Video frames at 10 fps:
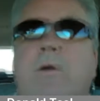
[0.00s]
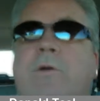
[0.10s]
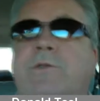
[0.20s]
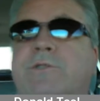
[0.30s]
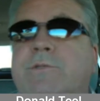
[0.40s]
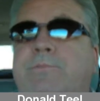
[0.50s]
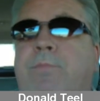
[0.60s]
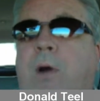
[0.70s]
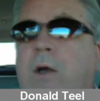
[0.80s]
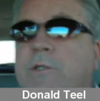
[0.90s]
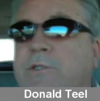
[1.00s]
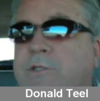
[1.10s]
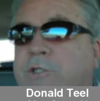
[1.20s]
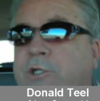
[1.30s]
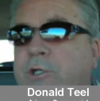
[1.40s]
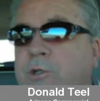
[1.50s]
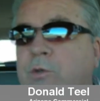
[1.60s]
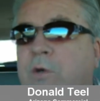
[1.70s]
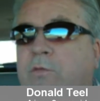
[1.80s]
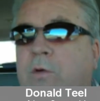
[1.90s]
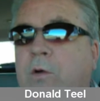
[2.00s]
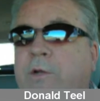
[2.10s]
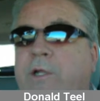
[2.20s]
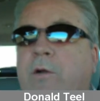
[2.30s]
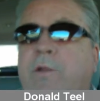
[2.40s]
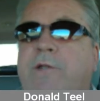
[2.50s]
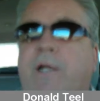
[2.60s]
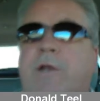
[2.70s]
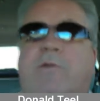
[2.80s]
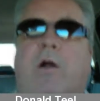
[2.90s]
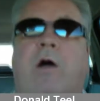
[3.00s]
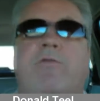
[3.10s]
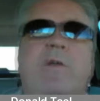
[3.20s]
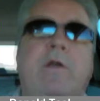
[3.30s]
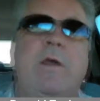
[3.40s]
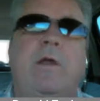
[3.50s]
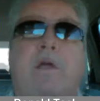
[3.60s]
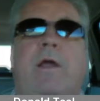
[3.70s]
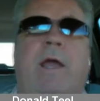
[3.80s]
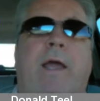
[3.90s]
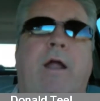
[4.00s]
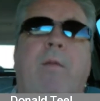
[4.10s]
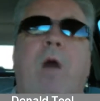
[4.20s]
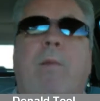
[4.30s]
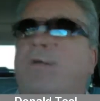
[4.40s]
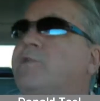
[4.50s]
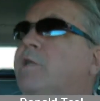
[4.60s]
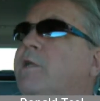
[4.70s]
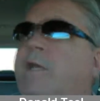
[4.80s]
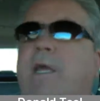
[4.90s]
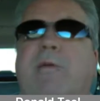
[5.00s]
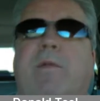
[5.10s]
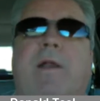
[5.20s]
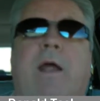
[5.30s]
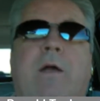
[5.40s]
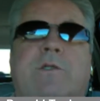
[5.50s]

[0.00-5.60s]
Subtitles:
concludes part 2 of Road Kill, the Tenant Trough, and I'm almost into Kingman